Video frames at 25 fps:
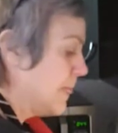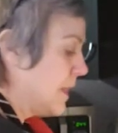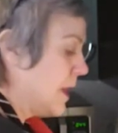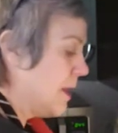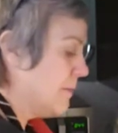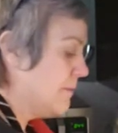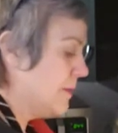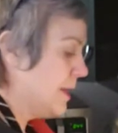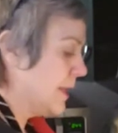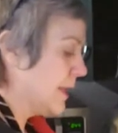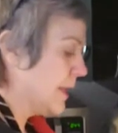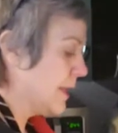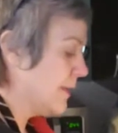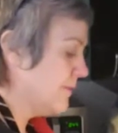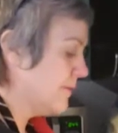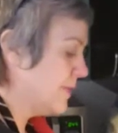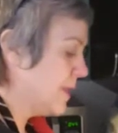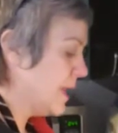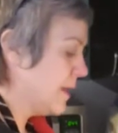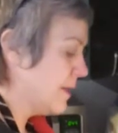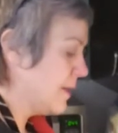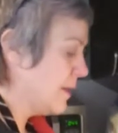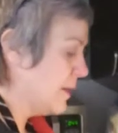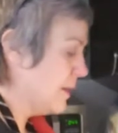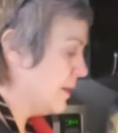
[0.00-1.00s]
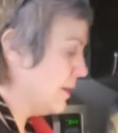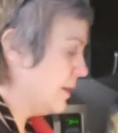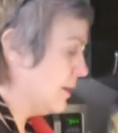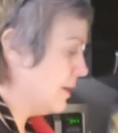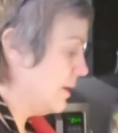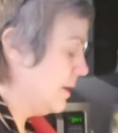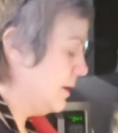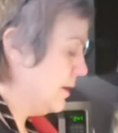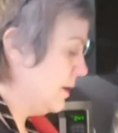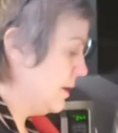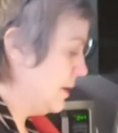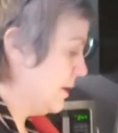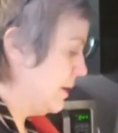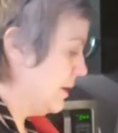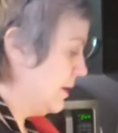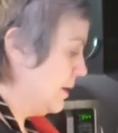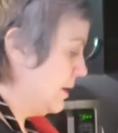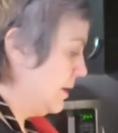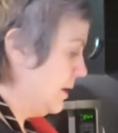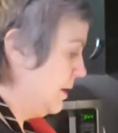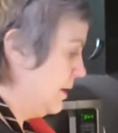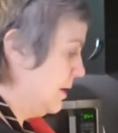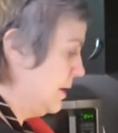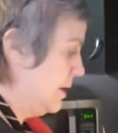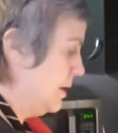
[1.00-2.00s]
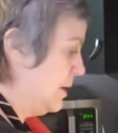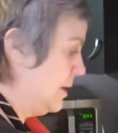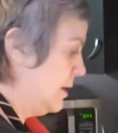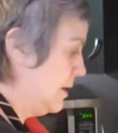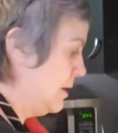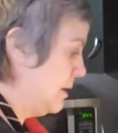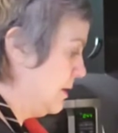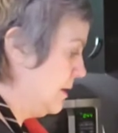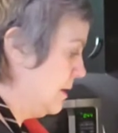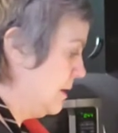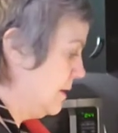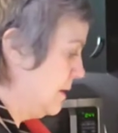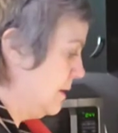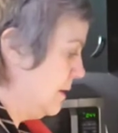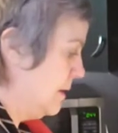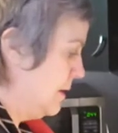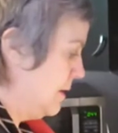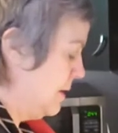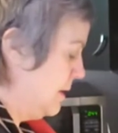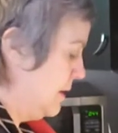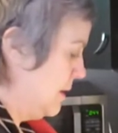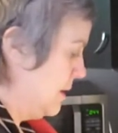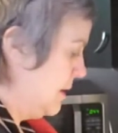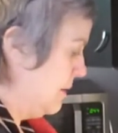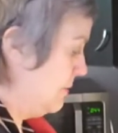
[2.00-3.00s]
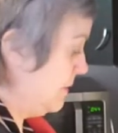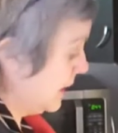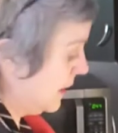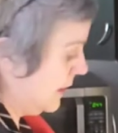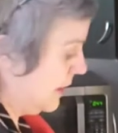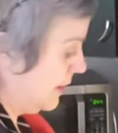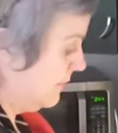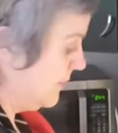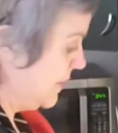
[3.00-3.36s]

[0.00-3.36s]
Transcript: I might give that a, a, a I might give